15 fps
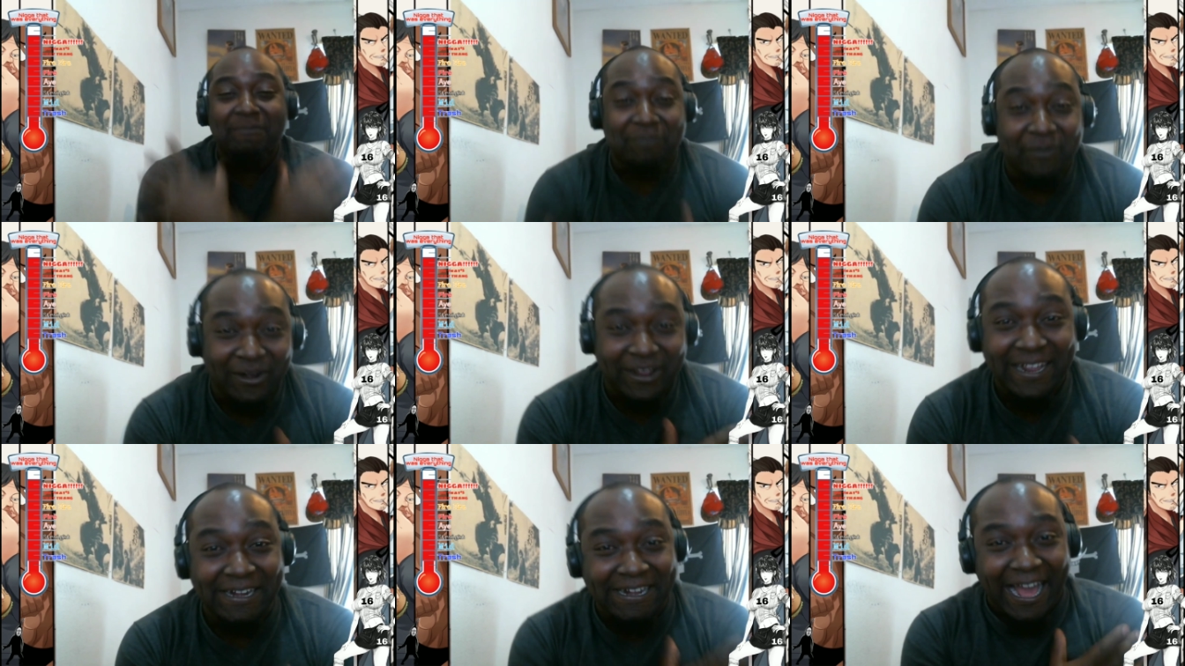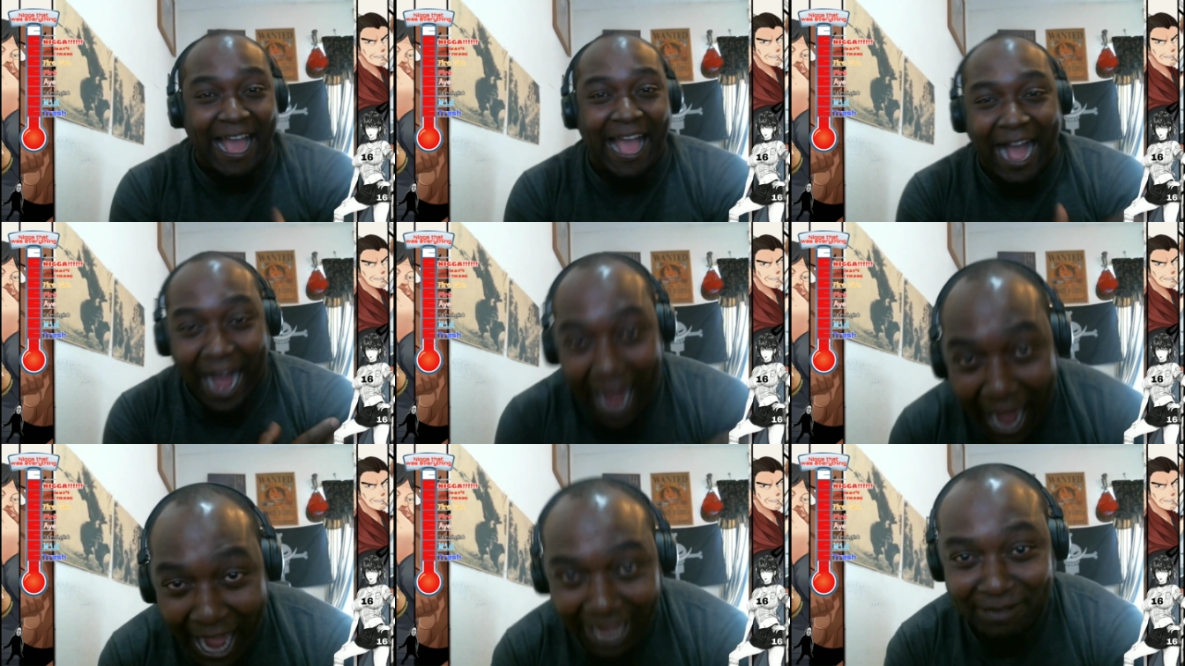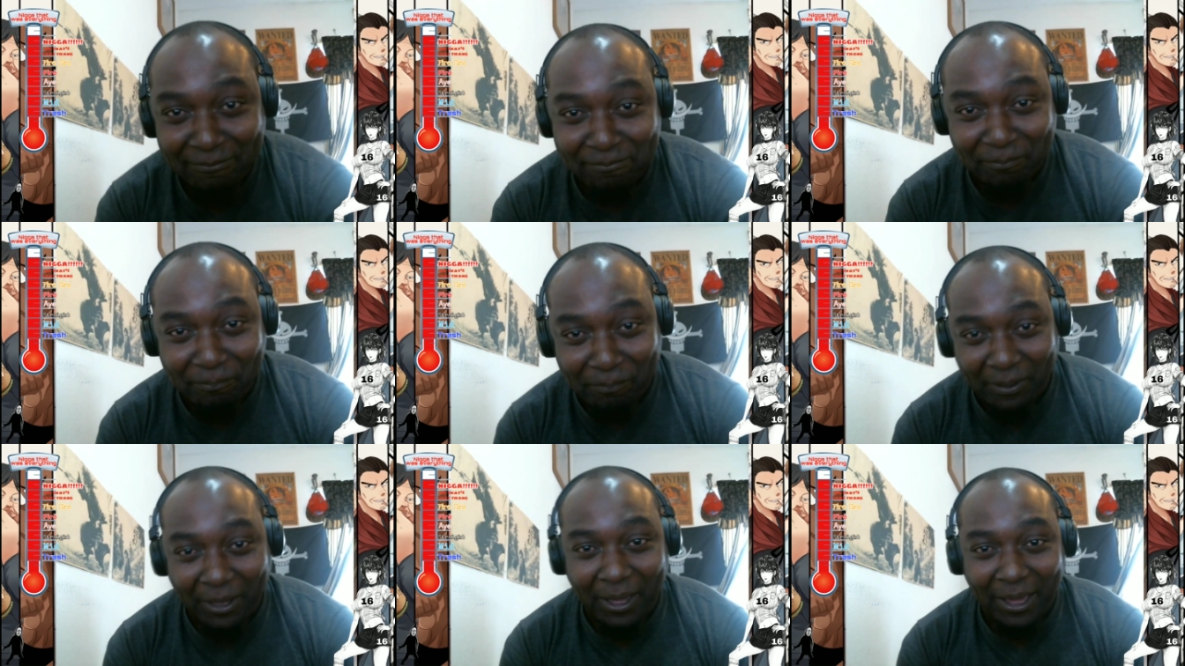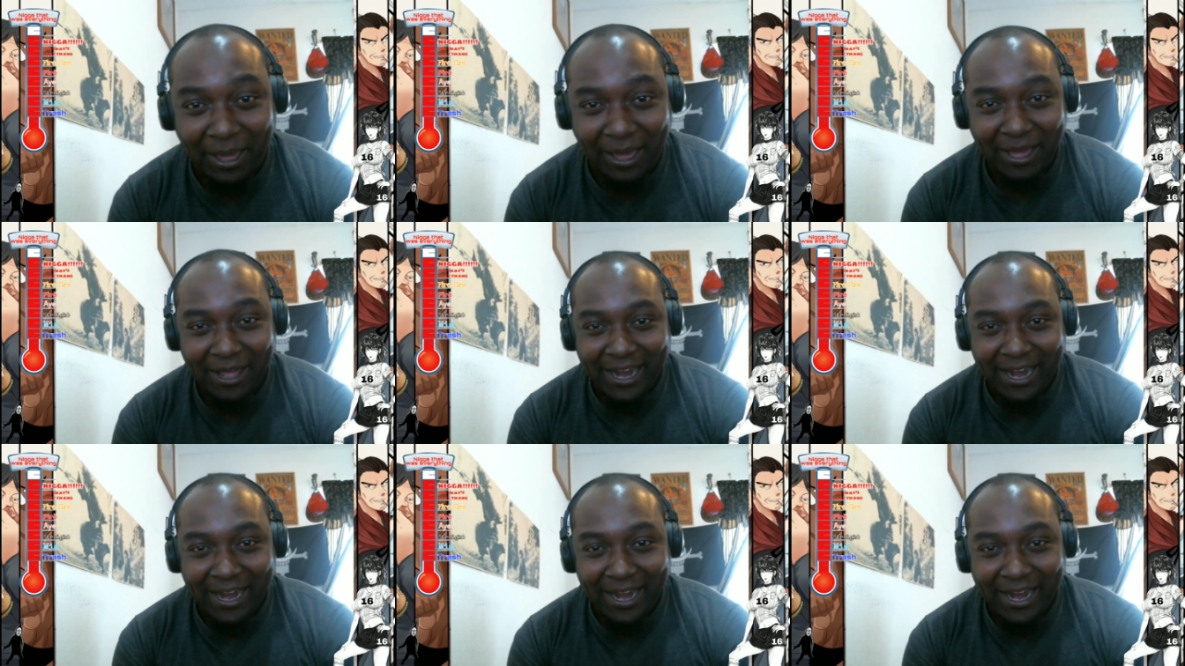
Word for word: bringing that hype, man!